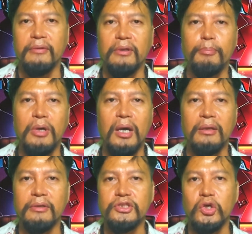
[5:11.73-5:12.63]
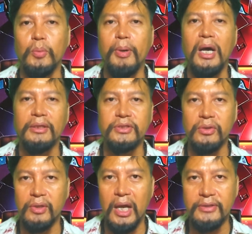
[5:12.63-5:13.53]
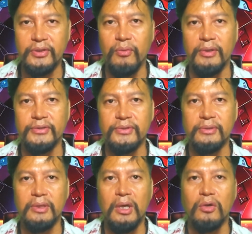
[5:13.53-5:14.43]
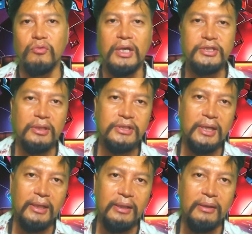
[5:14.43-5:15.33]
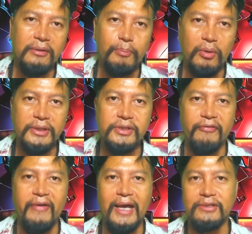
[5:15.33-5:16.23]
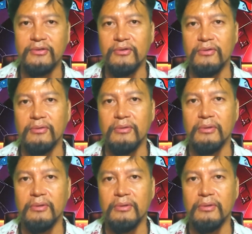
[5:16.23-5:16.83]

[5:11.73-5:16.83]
The broader geopolitical consequence: Russia, China, and the BRICS factor.